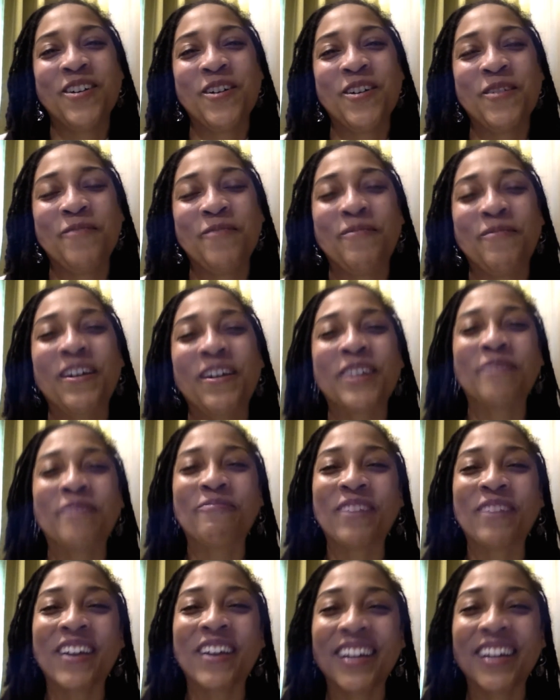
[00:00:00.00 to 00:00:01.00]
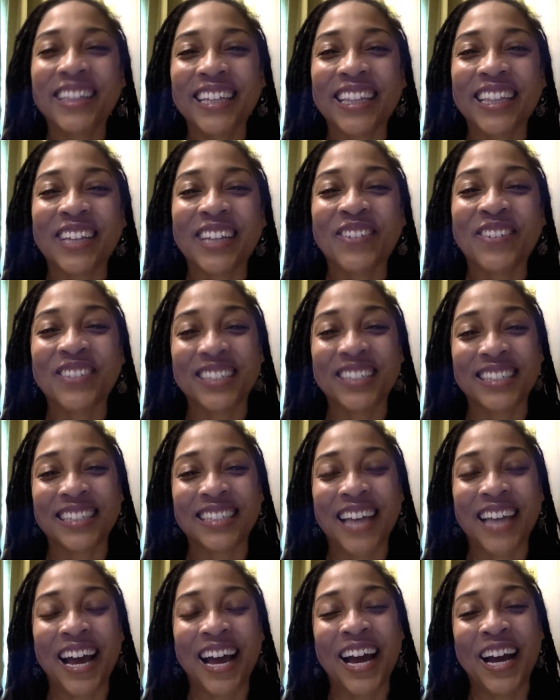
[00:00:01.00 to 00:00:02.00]
But apparently there was a
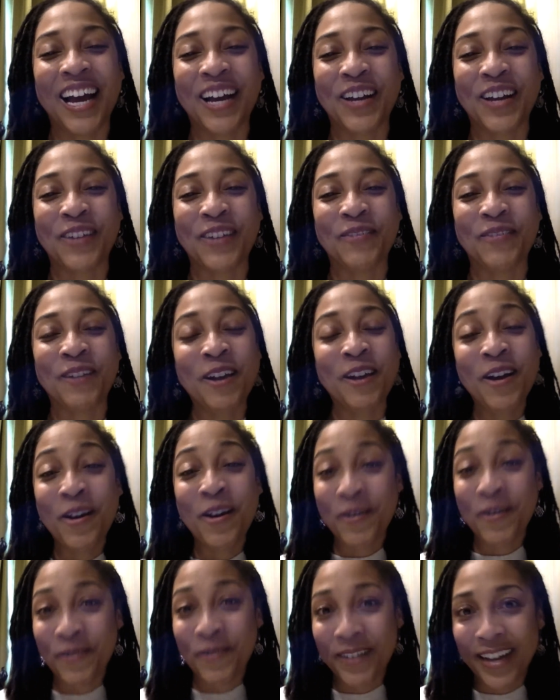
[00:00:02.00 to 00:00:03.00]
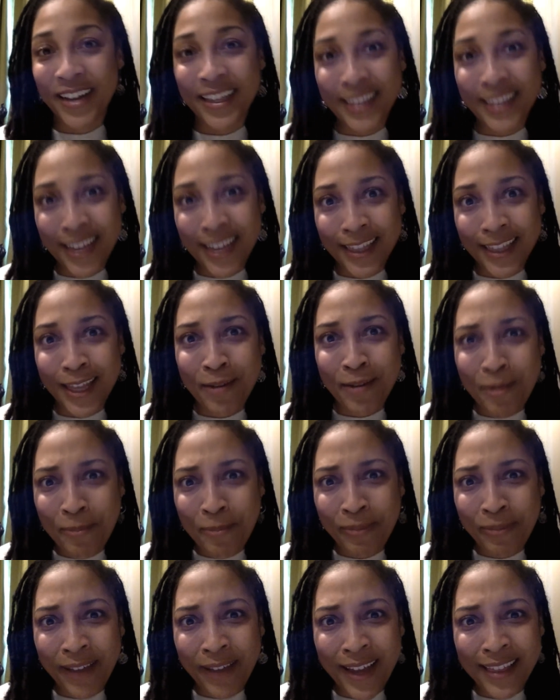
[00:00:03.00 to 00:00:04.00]
time when I thought they were
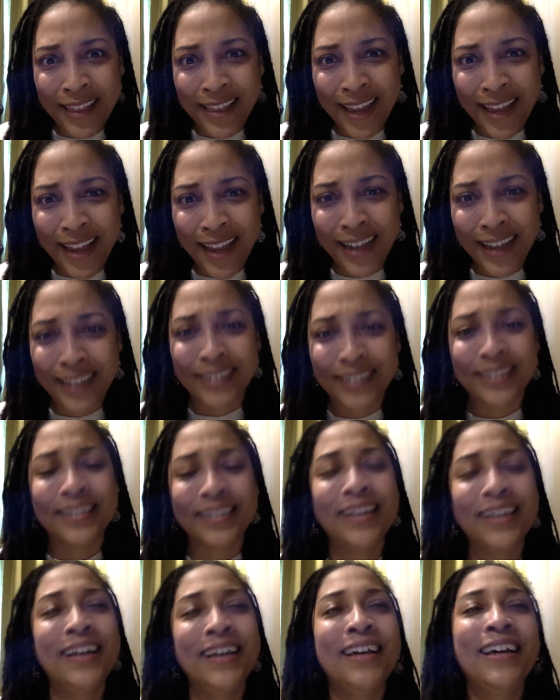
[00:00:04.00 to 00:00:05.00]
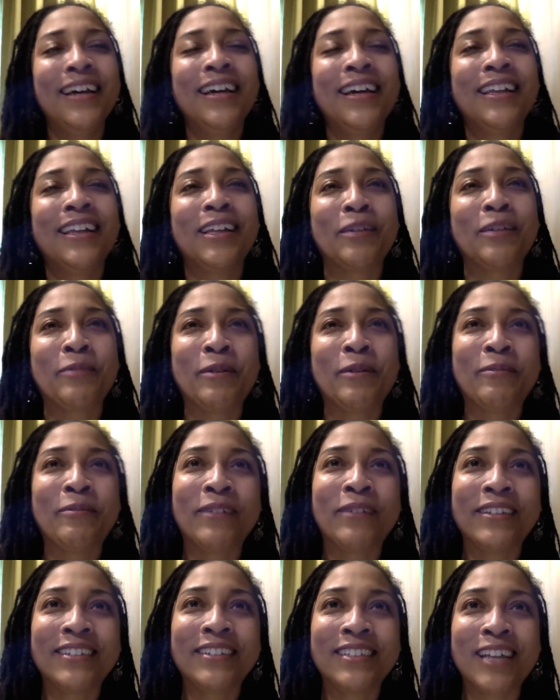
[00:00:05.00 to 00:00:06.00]
playthings. Like my
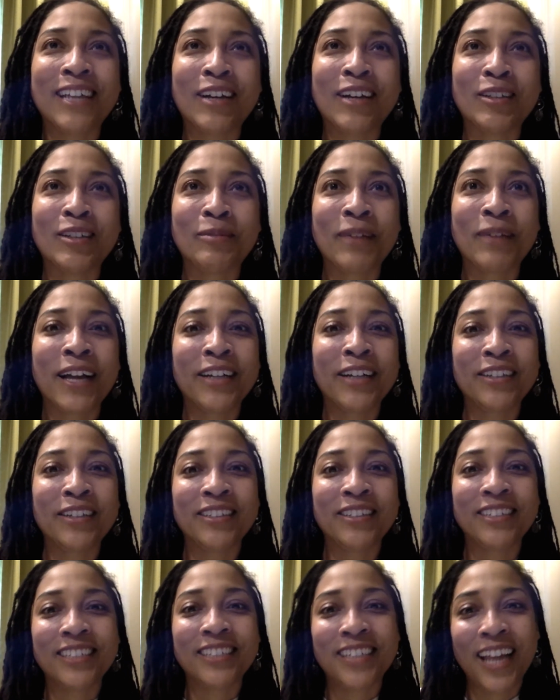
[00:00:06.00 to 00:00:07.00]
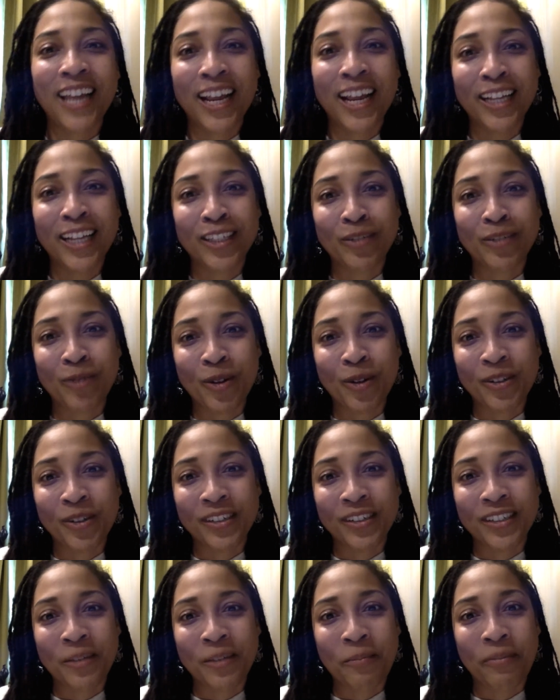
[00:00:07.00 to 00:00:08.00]
mother tells me, I used to chase
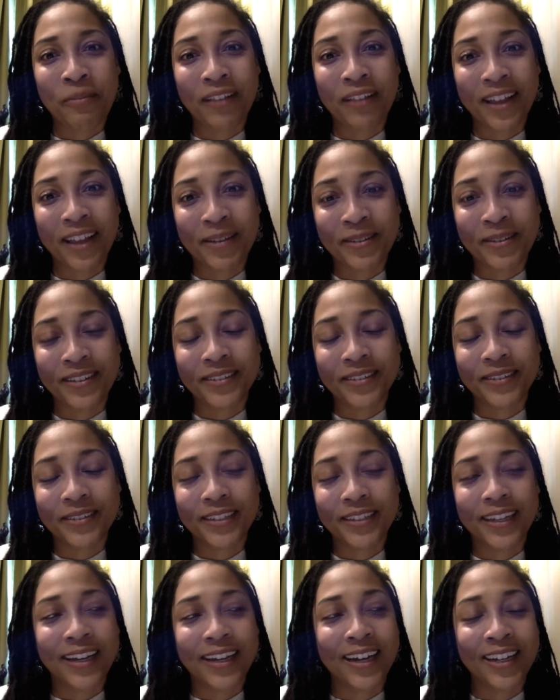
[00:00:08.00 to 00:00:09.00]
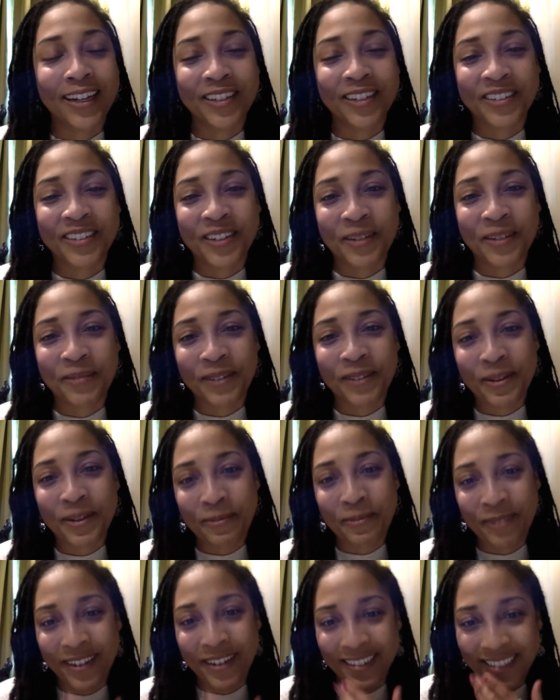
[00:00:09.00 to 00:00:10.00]
roaches and play with them. Yeah, I grew up in the
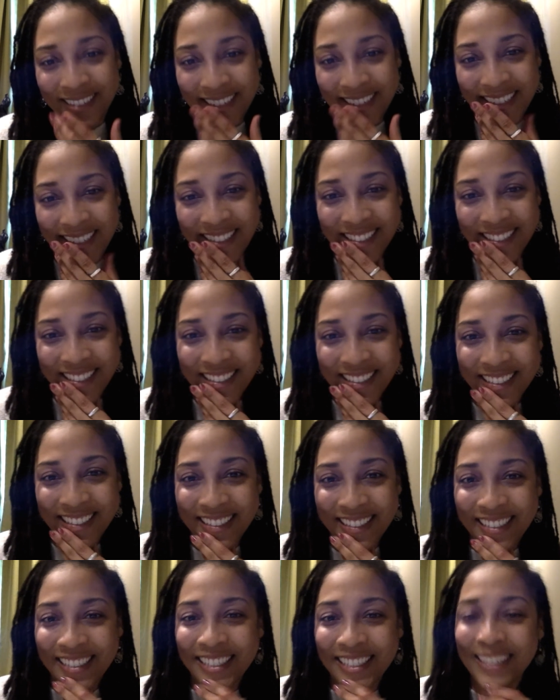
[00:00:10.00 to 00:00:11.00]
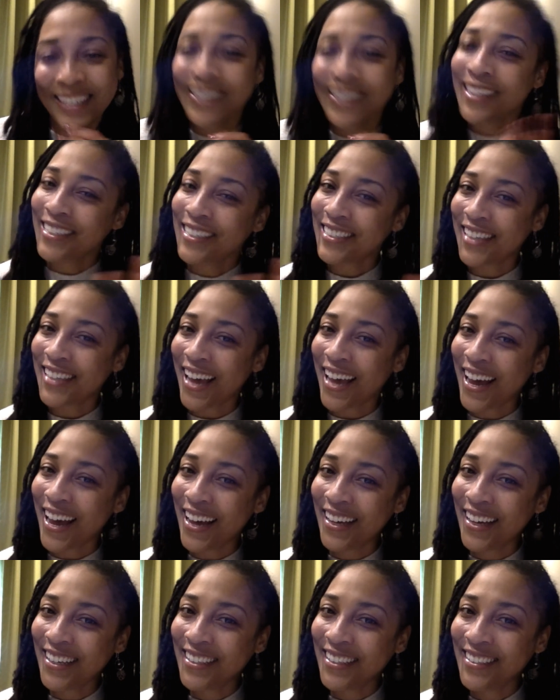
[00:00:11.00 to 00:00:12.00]
projects. You can
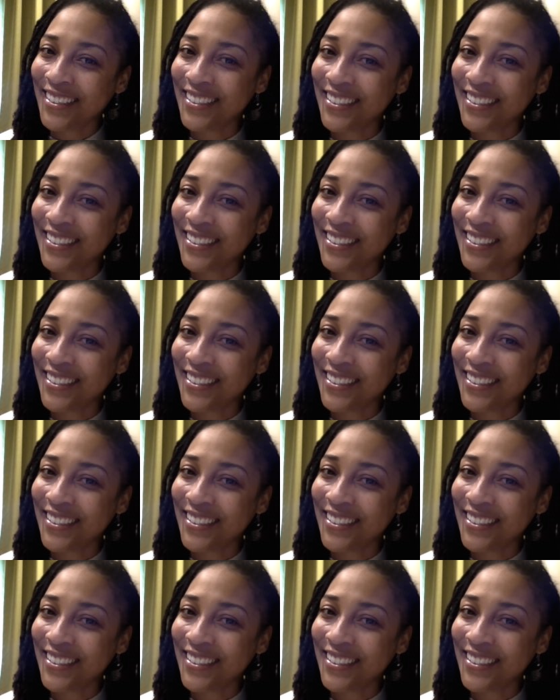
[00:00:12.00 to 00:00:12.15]
tell.